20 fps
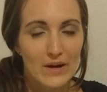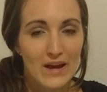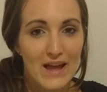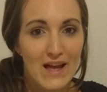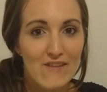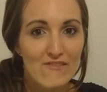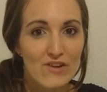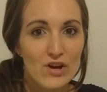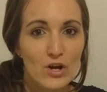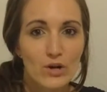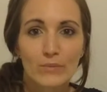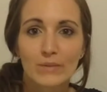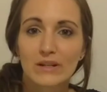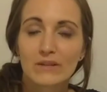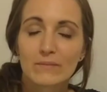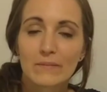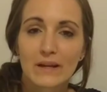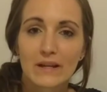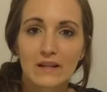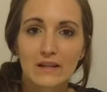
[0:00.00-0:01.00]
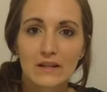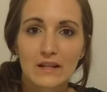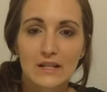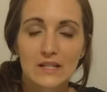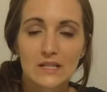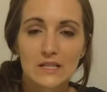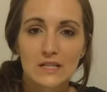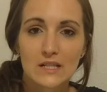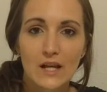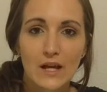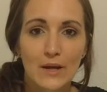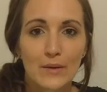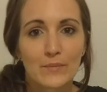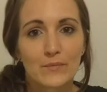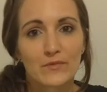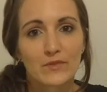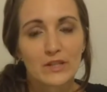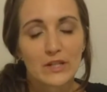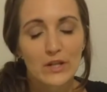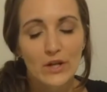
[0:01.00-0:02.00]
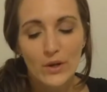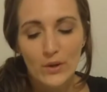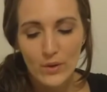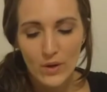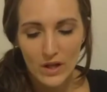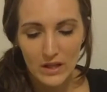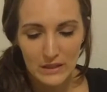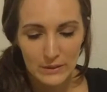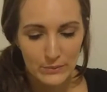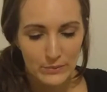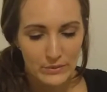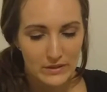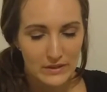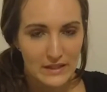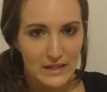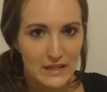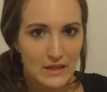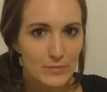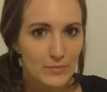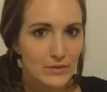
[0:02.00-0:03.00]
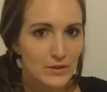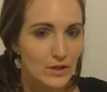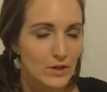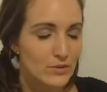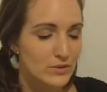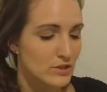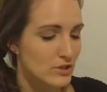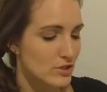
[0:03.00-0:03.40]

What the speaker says: I have a homemade mayonnaise video. I will link below in the